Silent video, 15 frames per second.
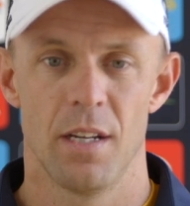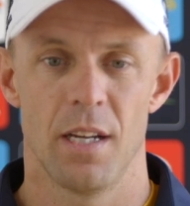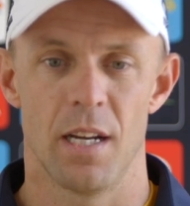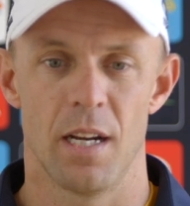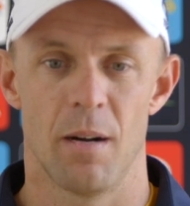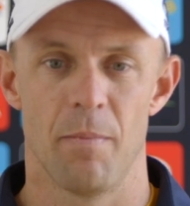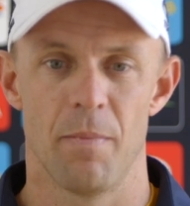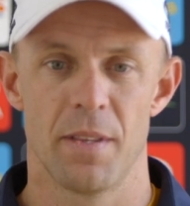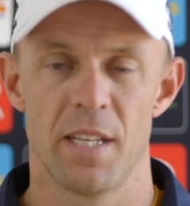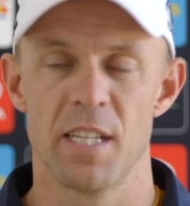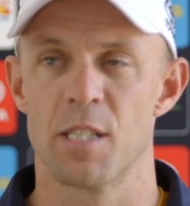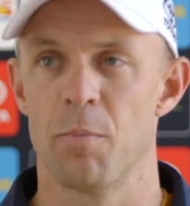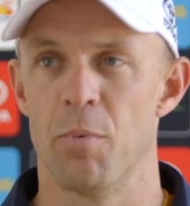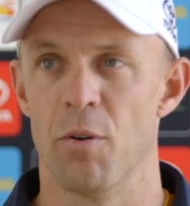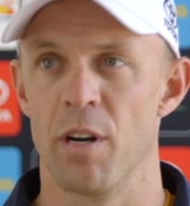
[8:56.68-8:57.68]
um,
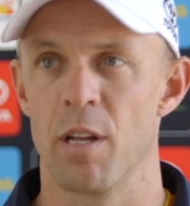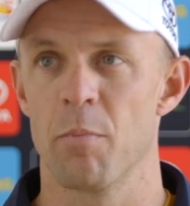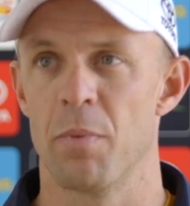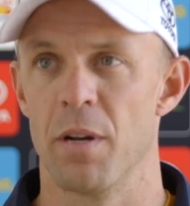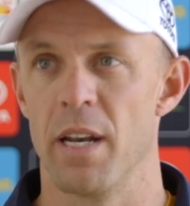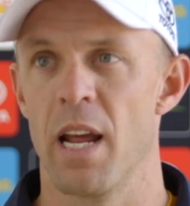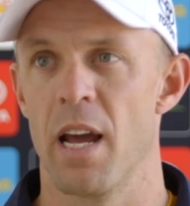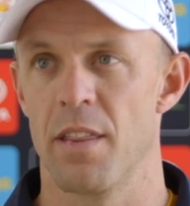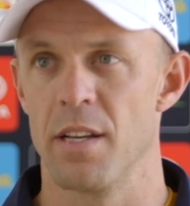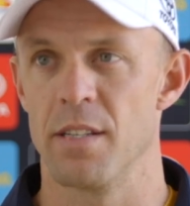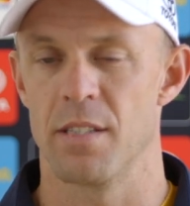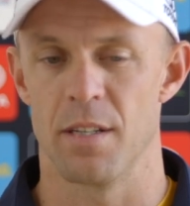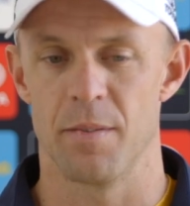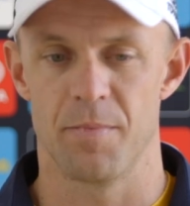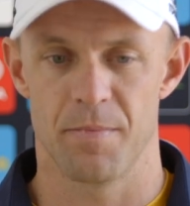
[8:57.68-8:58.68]
disappointing, but now
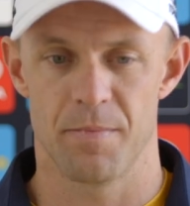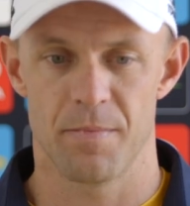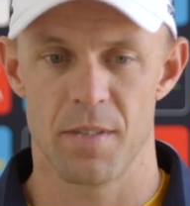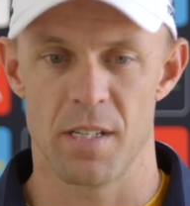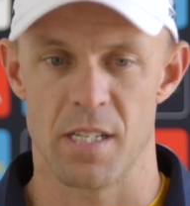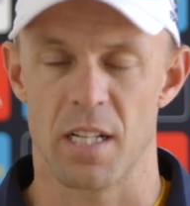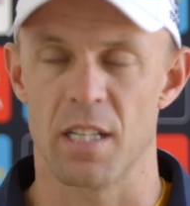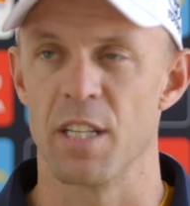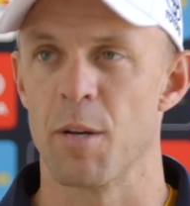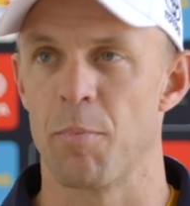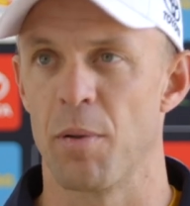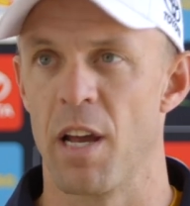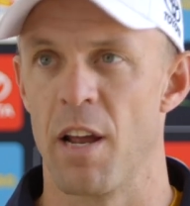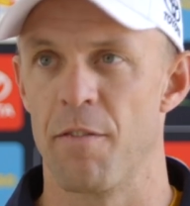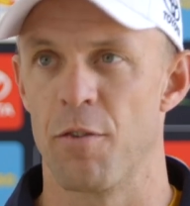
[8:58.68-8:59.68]
there's a there's a clear
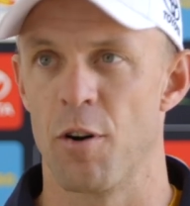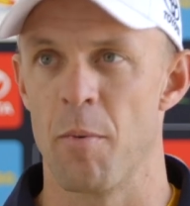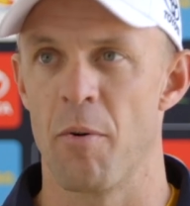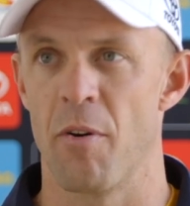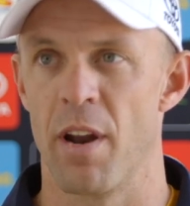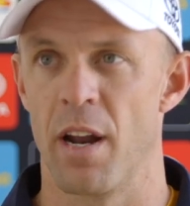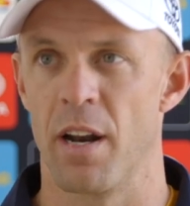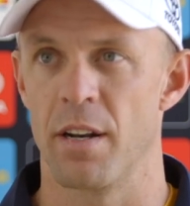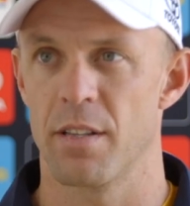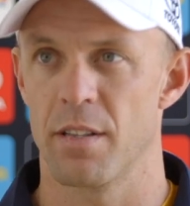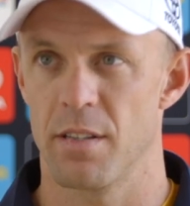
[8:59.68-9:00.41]
plan for him around